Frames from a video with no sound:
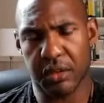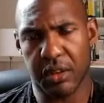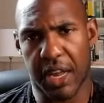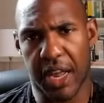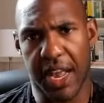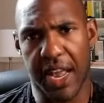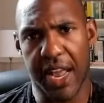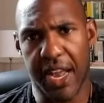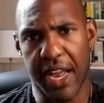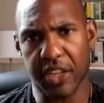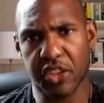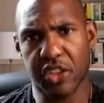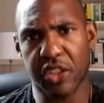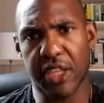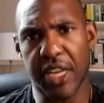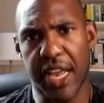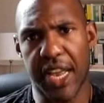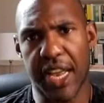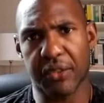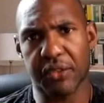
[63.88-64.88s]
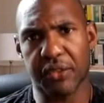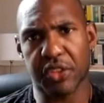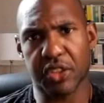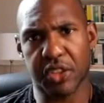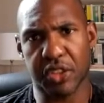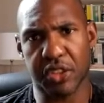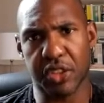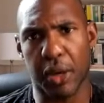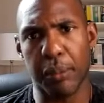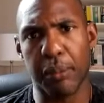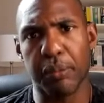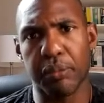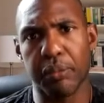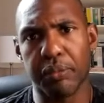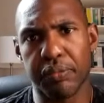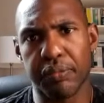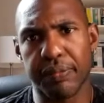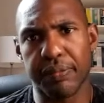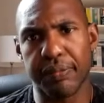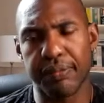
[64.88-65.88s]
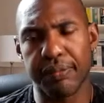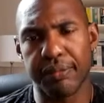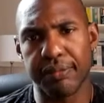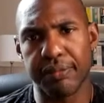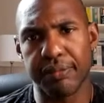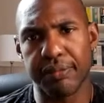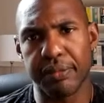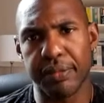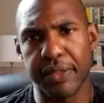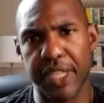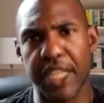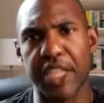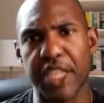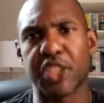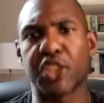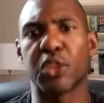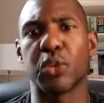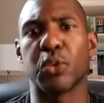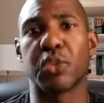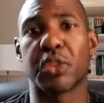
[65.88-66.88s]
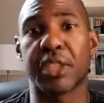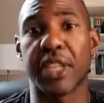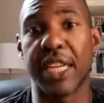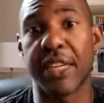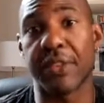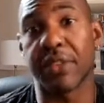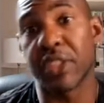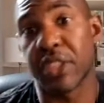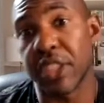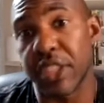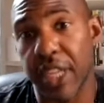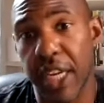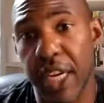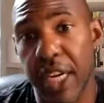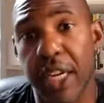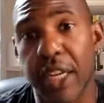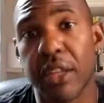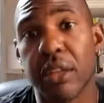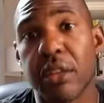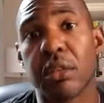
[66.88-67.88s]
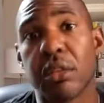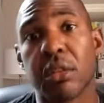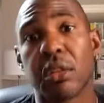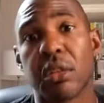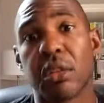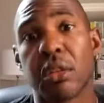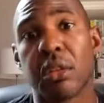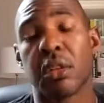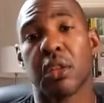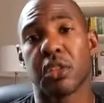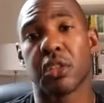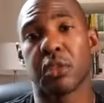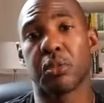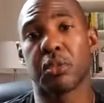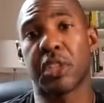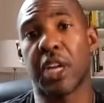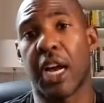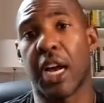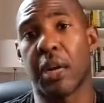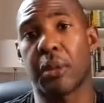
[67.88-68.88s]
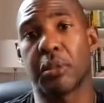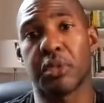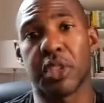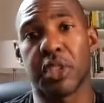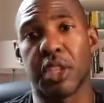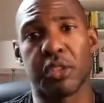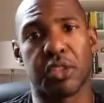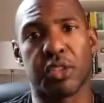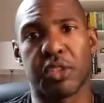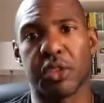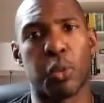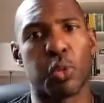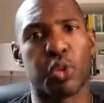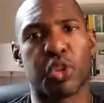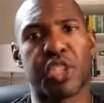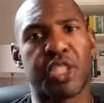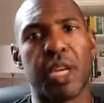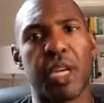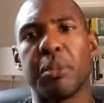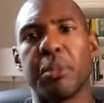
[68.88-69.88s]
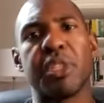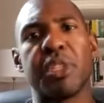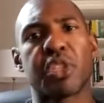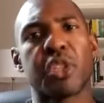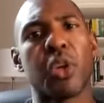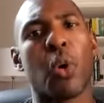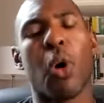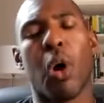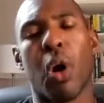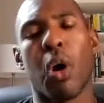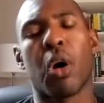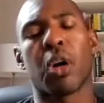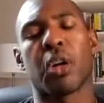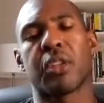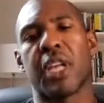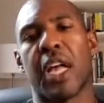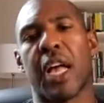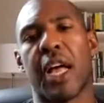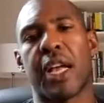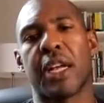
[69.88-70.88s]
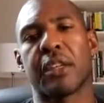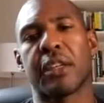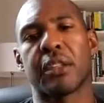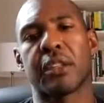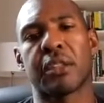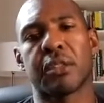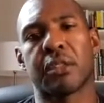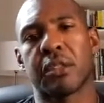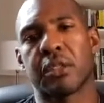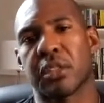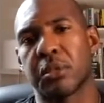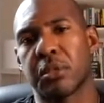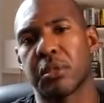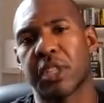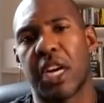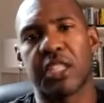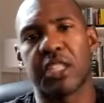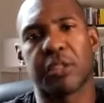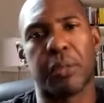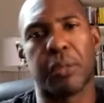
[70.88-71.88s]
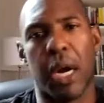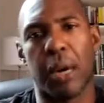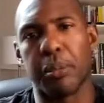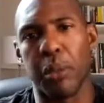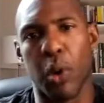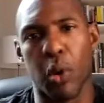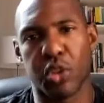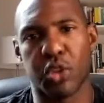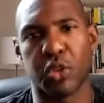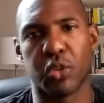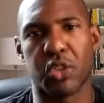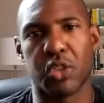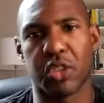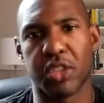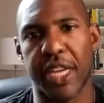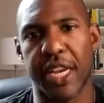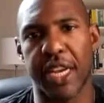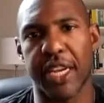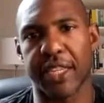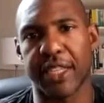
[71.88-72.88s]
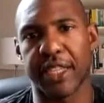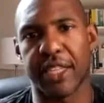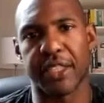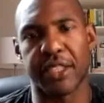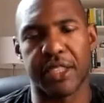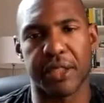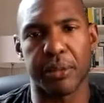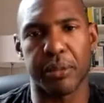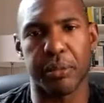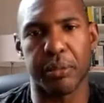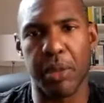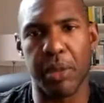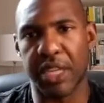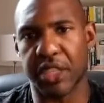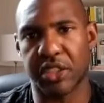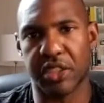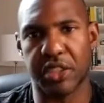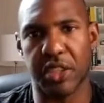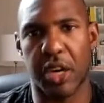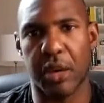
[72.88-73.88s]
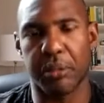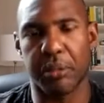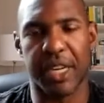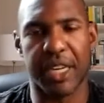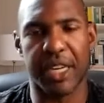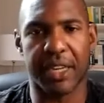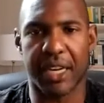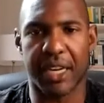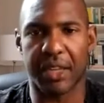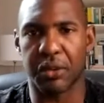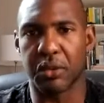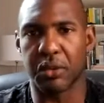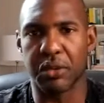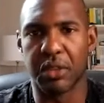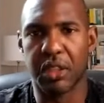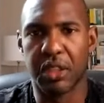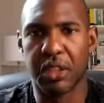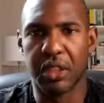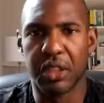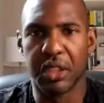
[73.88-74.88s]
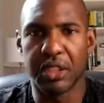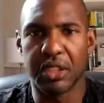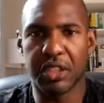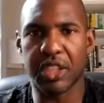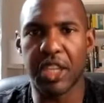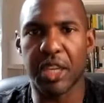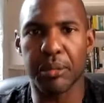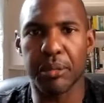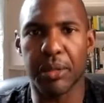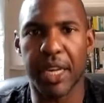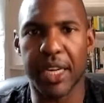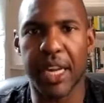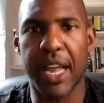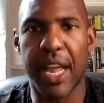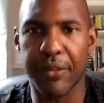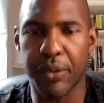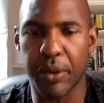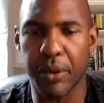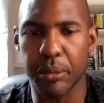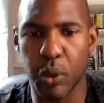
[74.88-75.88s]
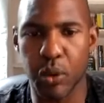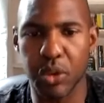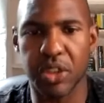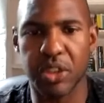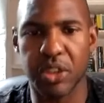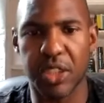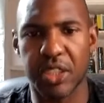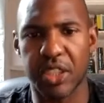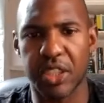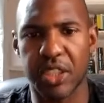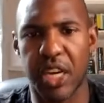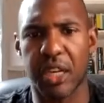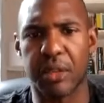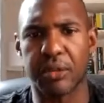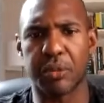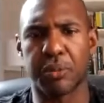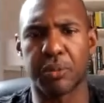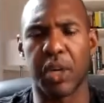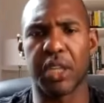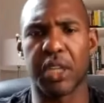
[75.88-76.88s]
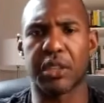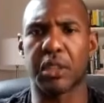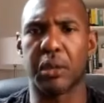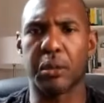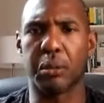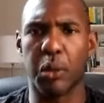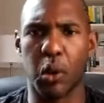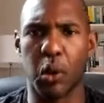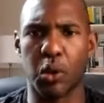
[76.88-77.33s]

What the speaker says: I actually have some issues even today. Sometimes it was hit me so hard that sometimes my emotional state gets mixed up. Like I don't seem like I have emotions at times, but but